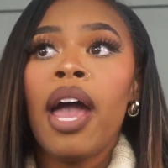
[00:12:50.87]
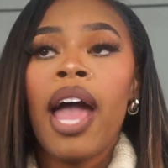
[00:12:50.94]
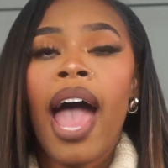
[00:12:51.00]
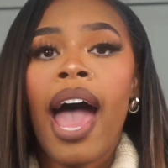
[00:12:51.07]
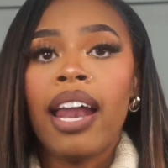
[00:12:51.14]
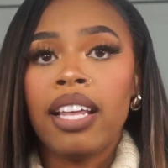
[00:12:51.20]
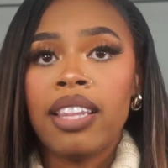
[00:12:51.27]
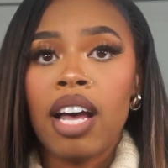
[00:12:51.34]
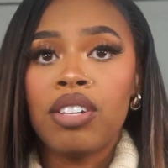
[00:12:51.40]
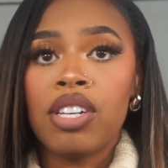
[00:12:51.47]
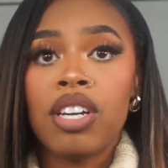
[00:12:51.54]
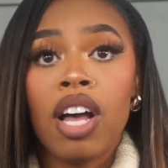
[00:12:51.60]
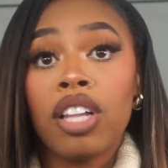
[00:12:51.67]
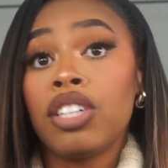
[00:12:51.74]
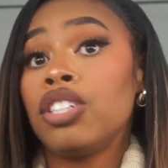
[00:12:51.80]
add
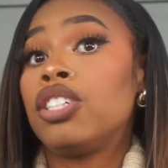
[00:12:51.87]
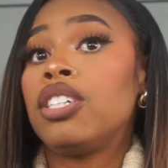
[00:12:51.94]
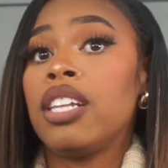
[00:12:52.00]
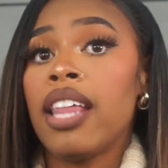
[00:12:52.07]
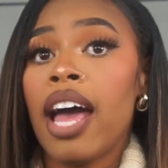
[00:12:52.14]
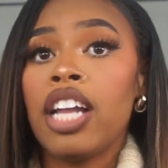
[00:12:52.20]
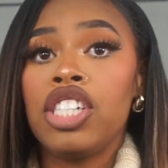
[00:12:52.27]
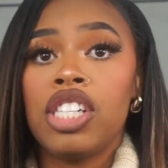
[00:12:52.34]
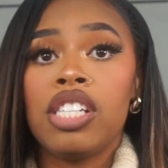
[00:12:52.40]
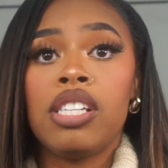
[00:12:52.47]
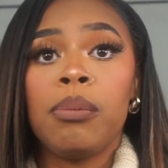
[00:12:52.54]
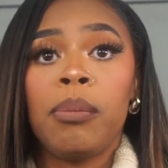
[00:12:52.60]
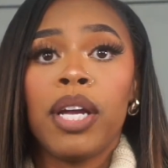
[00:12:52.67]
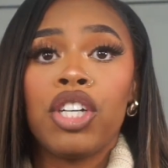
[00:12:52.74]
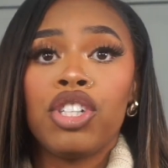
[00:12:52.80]
$1,000 to that just to
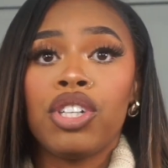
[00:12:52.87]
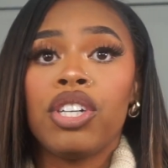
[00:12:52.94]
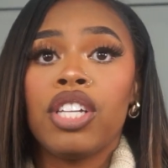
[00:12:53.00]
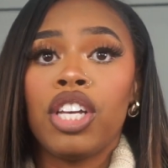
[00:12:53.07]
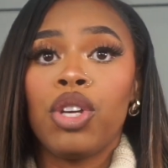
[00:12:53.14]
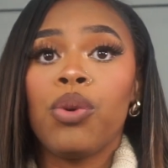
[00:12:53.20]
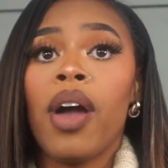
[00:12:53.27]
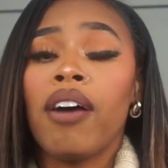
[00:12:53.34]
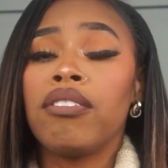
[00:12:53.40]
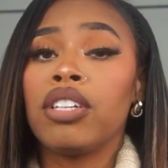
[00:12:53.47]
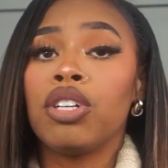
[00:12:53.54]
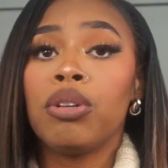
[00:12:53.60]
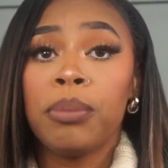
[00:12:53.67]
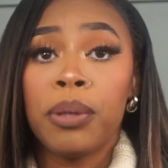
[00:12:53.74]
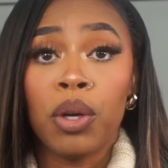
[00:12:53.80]
make sure that you have a
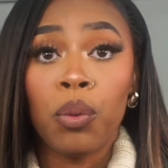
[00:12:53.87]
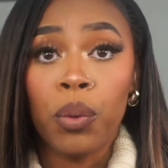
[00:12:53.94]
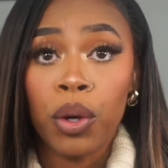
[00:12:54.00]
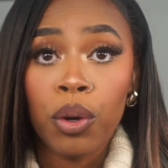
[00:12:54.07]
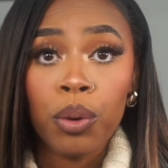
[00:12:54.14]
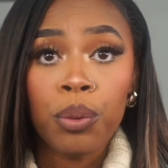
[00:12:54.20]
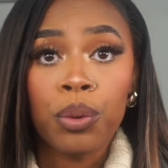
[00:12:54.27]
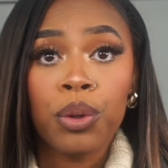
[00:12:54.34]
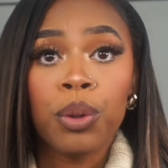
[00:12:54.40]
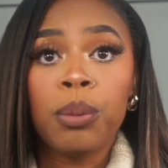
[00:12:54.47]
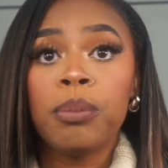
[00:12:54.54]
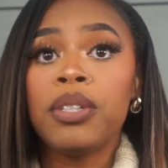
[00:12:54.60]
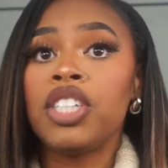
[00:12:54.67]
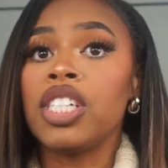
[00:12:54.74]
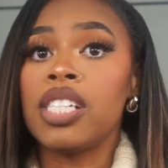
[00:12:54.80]
little bit of wiggle
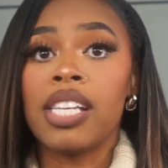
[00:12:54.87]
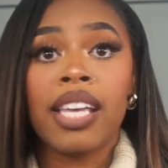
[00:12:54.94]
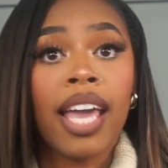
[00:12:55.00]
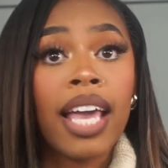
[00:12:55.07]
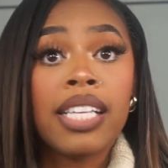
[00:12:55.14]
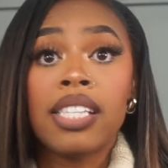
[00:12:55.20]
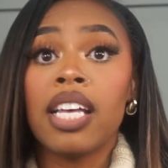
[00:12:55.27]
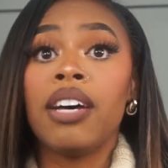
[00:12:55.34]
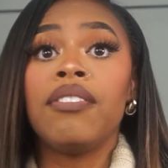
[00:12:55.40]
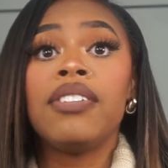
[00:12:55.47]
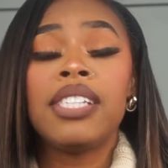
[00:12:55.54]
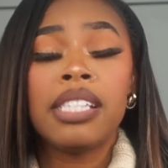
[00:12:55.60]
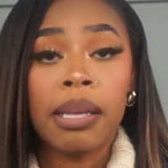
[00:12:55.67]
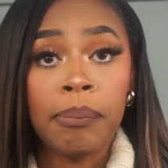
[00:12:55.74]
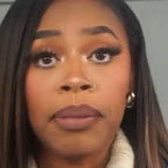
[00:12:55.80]
room just in case of
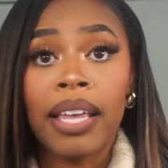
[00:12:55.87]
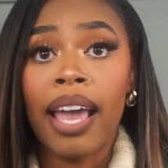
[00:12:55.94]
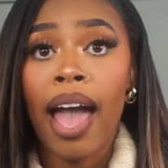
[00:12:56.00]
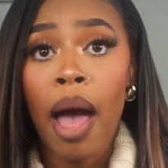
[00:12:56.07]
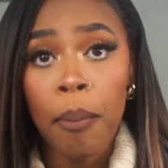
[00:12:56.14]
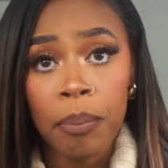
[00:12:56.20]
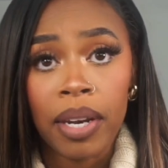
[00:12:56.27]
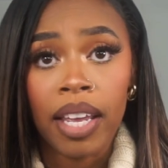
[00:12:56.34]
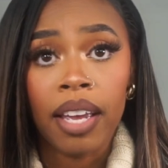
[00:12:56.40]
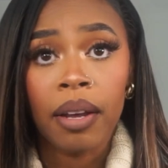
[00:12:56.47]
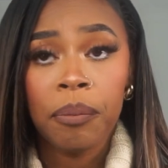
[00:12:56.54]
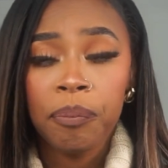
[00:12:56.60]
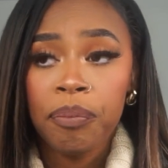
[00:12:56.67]
something happening.